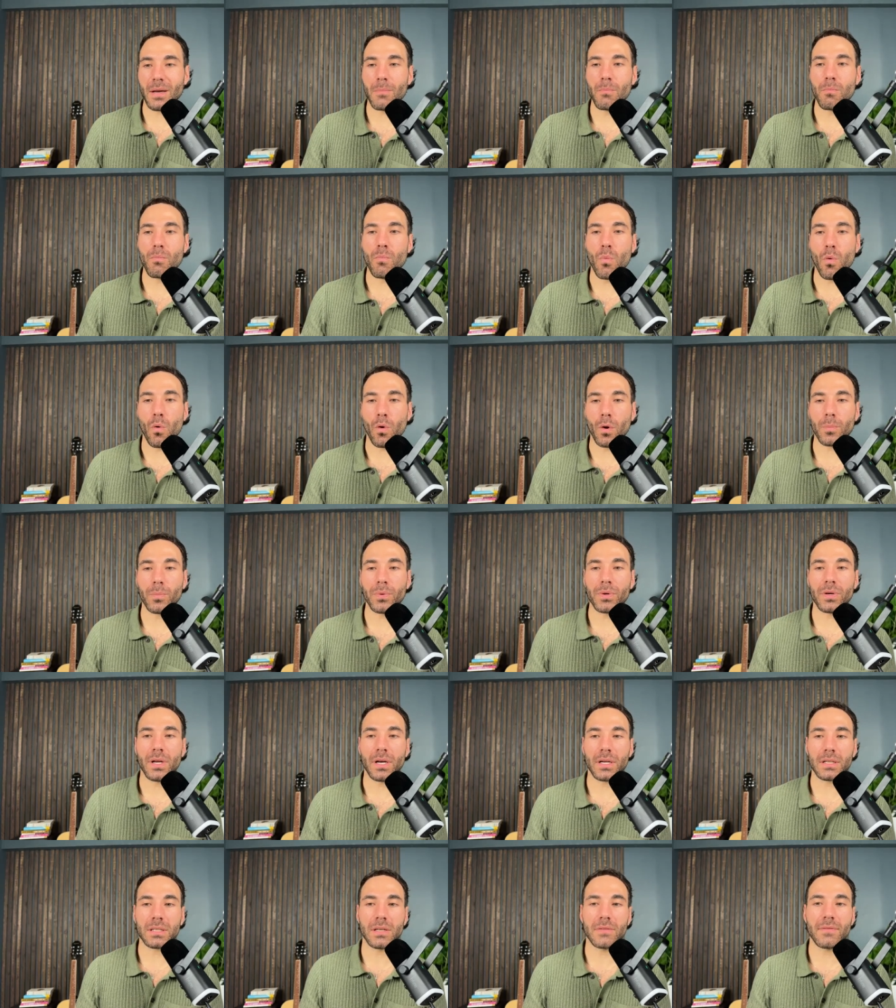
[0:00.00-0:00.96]
more
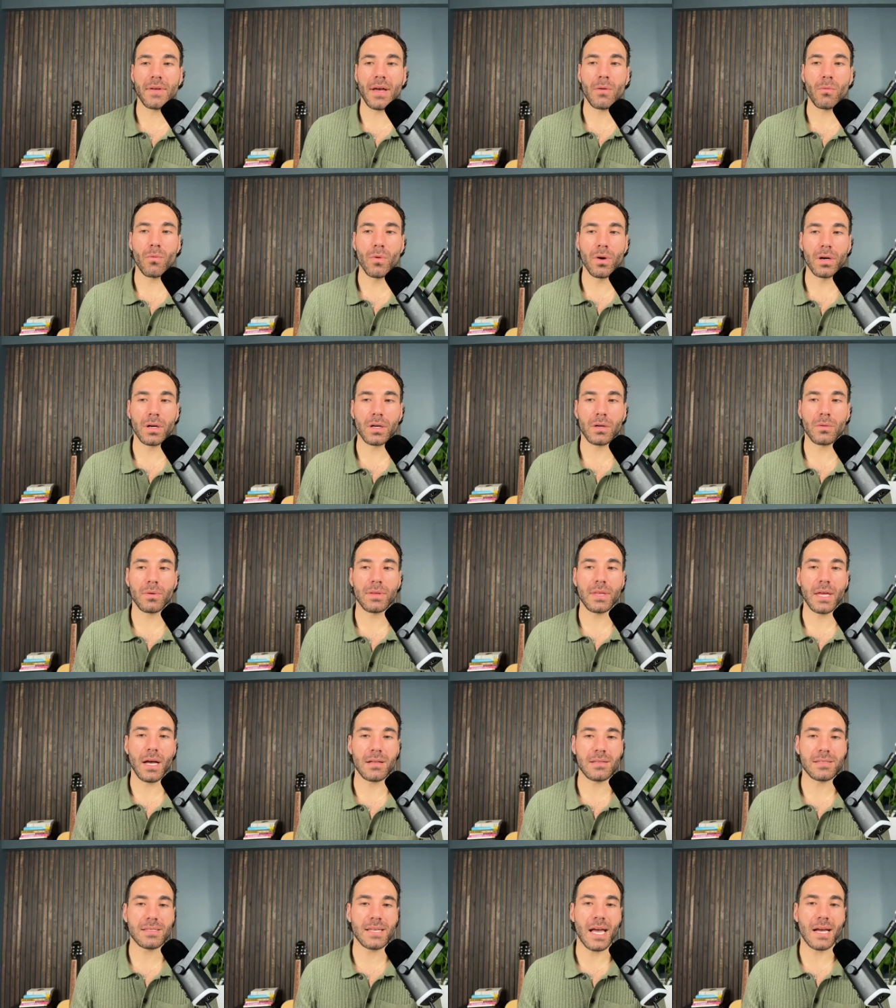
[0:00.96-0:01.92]
productive at work
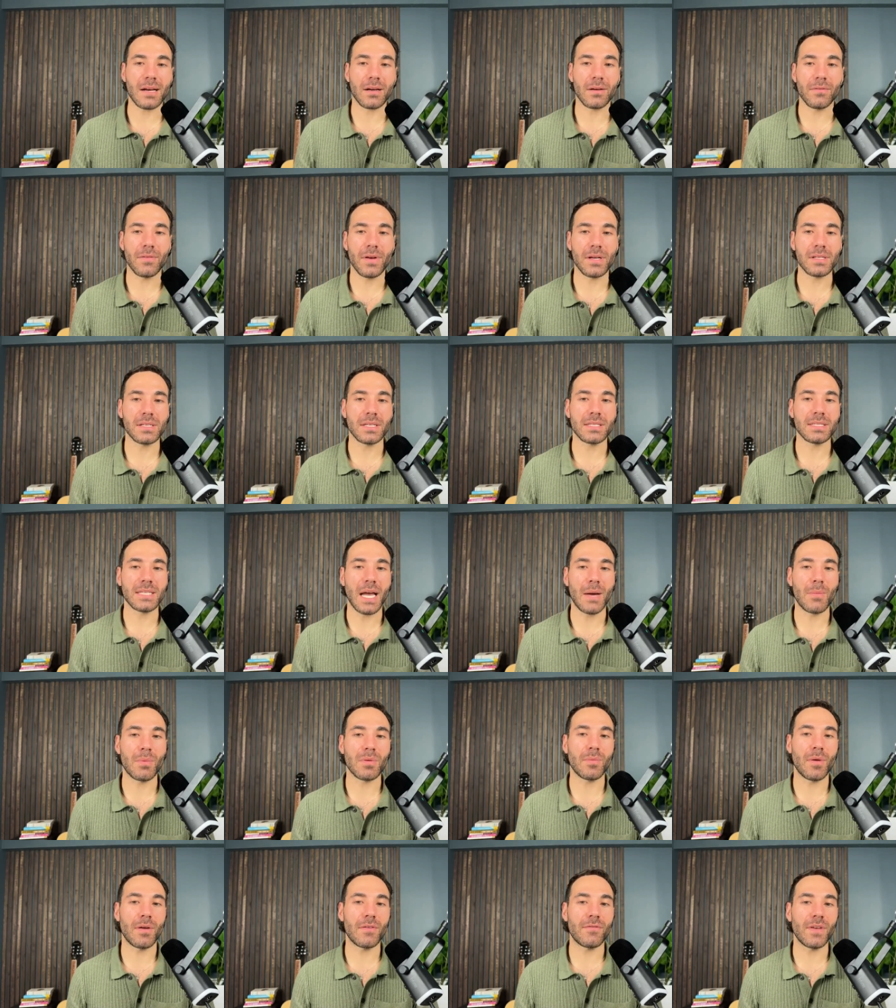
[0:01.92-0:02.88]
without sacrificing time
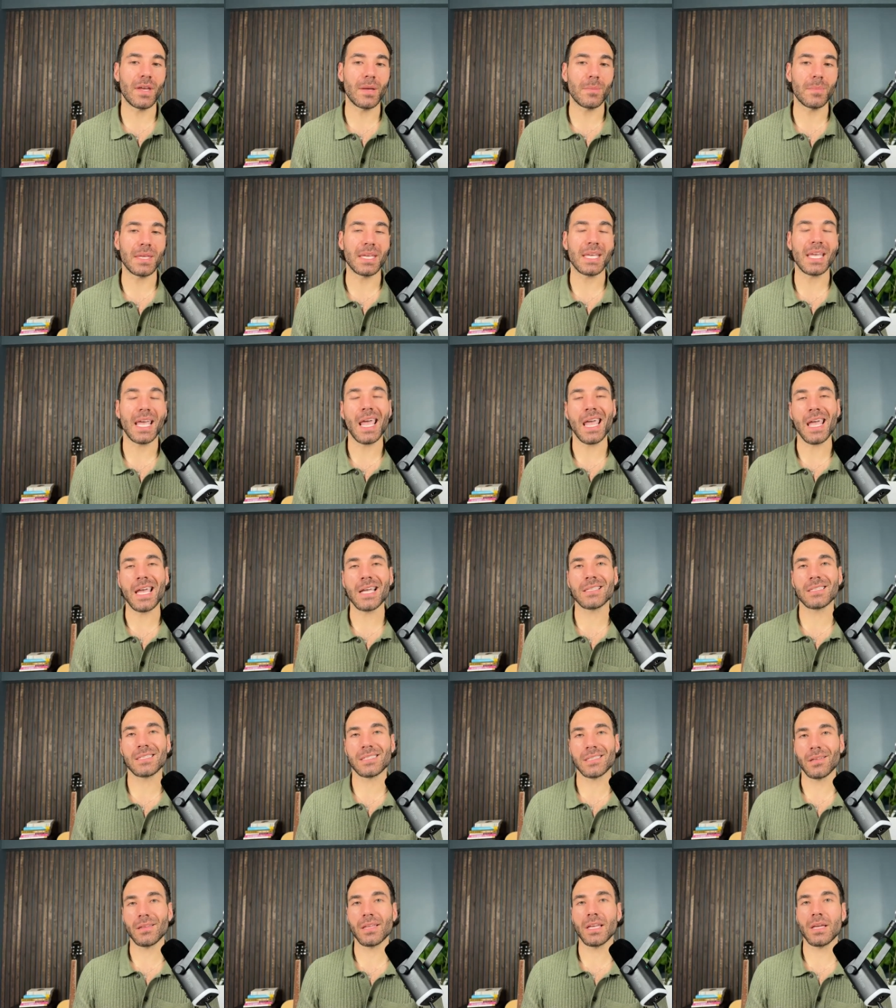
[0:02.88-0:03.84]
with my family and
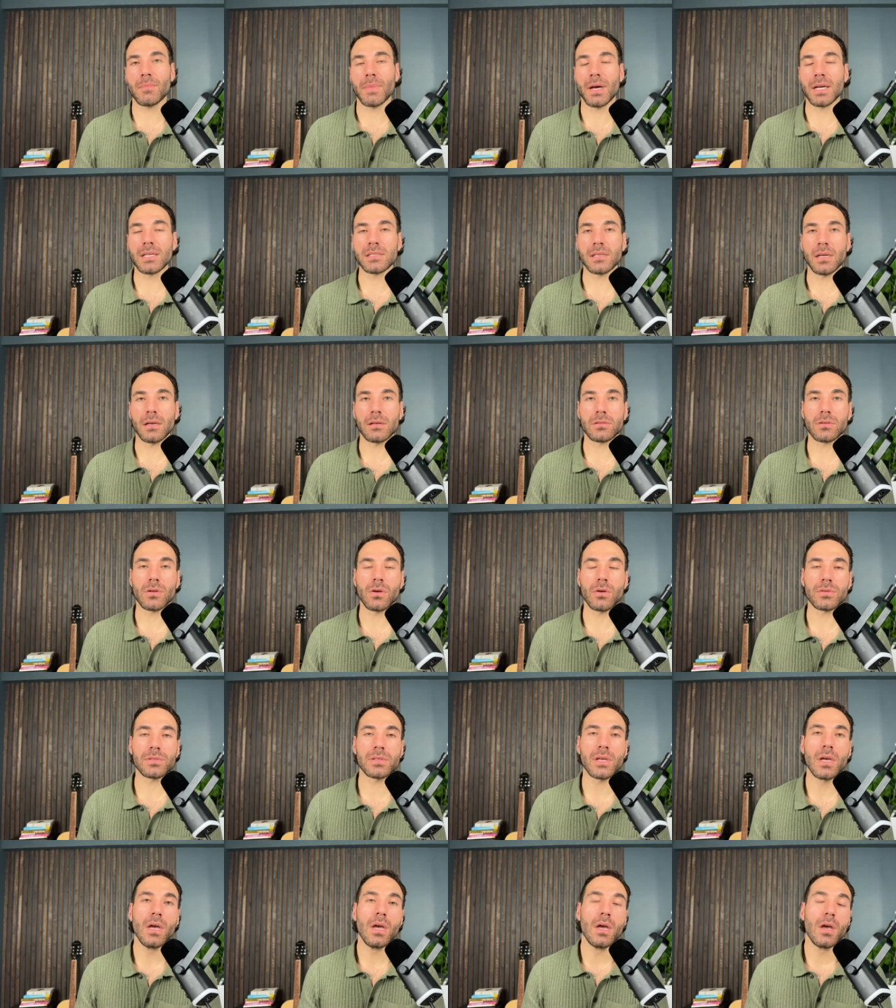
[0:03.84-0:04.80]
still hit my sales
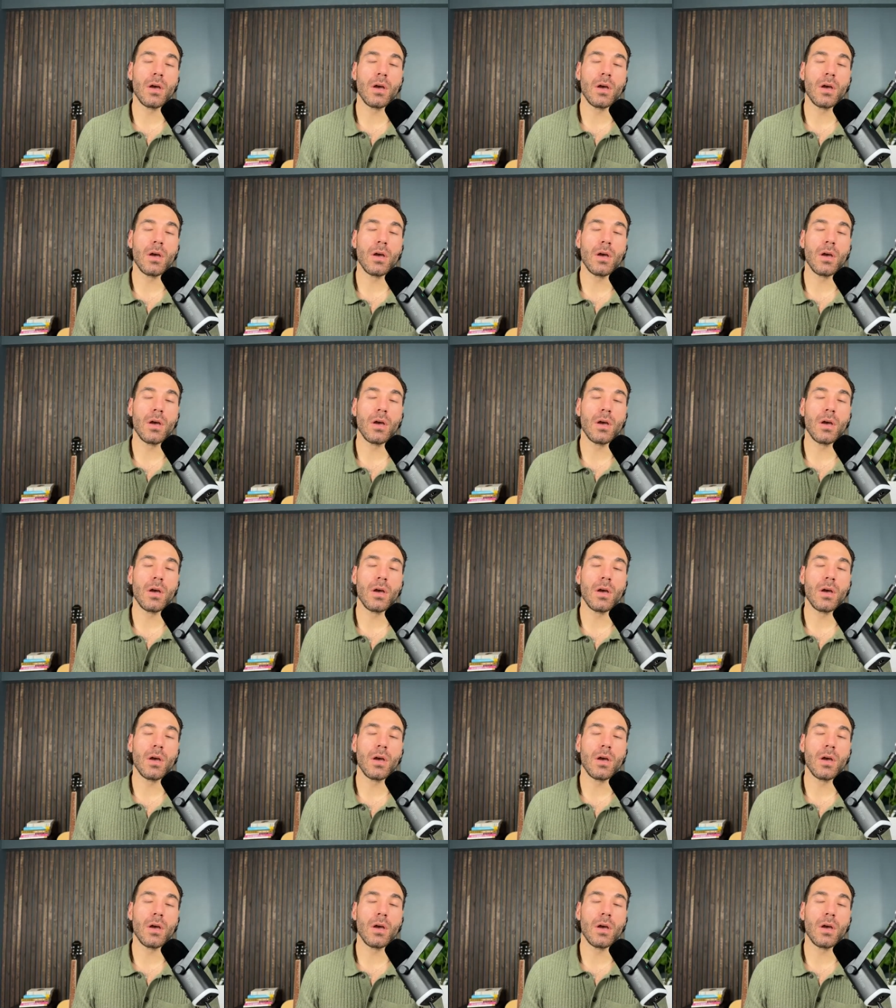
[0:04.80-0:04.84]
goals?